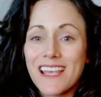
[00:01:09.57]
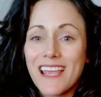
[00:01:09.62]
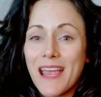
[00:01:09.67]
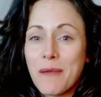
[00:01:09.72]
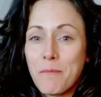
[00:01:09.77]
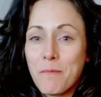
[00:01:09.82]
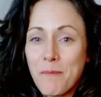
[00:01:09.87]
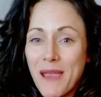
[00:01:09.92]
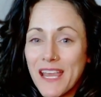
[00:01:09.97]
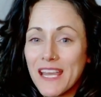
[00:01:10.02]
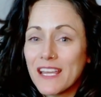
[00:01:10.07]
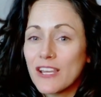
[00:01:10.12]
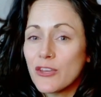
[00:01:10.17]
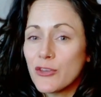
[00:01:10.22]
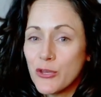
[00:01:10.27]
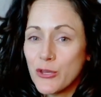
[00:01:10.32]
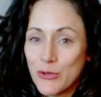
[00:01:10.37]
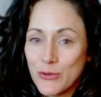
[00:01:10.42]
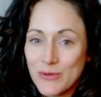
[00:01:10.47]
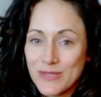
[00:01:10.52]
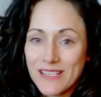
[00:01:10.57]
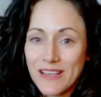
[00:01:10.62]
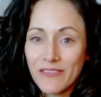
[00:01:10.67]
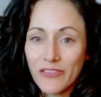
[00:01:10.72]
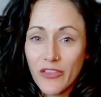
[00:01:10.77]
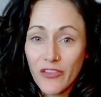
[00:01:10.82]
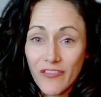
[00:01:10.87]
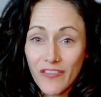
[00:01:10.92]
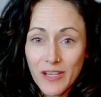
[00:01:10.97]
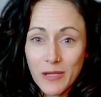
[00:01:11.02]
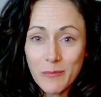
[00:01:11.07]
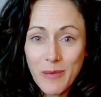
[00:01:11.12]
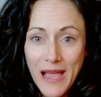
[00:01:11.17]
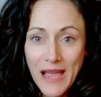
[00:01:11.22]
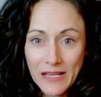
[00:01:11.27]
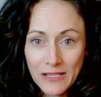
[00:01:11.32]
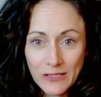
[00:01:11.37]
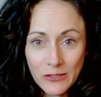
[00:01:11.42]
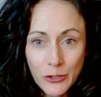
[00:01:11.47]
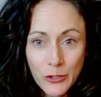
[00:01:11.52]
and make use of the
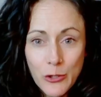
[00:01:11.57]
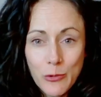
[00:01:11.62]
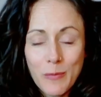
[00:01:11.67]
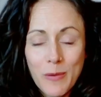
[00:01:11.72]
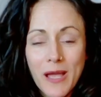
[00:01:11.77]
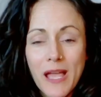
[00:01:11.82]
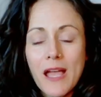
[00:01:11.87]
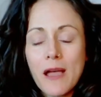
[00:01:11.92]
feedback loop,